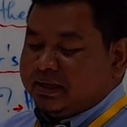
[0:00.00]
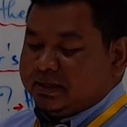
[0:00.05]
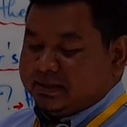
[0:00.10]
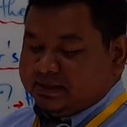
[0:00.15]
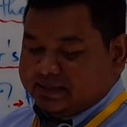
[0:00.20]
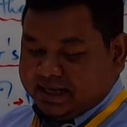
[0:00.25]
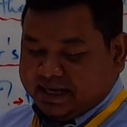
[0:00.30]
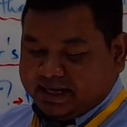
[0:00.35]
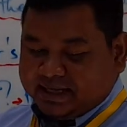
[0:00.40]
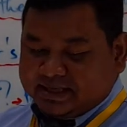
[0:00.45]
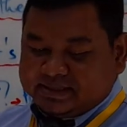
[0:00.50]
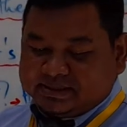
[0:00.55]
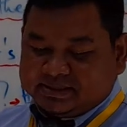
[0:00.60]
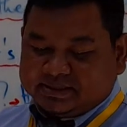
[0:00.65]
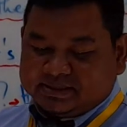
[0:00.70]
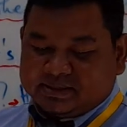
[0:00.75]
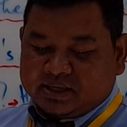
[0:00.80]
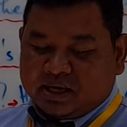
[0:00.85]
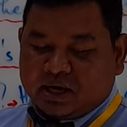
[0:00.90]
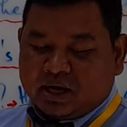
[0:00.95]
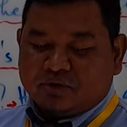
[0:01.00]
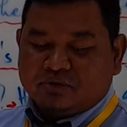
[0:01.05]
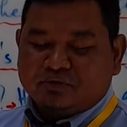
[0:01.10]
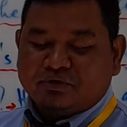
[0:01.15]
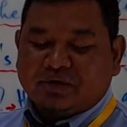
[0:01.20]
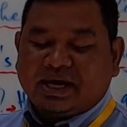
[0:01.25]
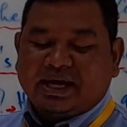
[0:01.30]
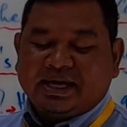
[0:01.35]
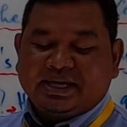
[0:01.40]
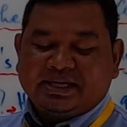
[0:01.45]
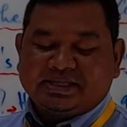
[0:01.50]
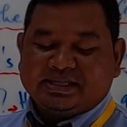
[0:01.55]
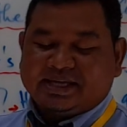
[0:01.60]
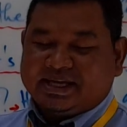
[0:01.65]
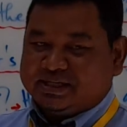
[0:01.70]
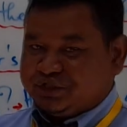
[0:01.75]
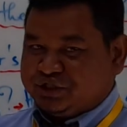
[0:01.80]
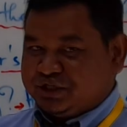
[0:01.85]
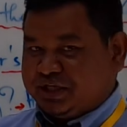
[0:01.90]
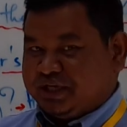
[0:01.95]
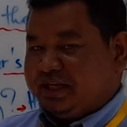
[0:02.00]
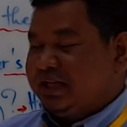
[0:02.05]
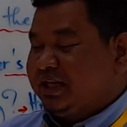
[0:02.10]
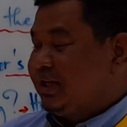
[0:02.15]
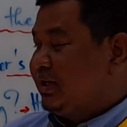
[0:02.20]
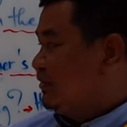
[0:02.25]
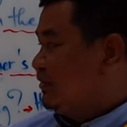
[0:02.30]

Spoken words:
then write and tell.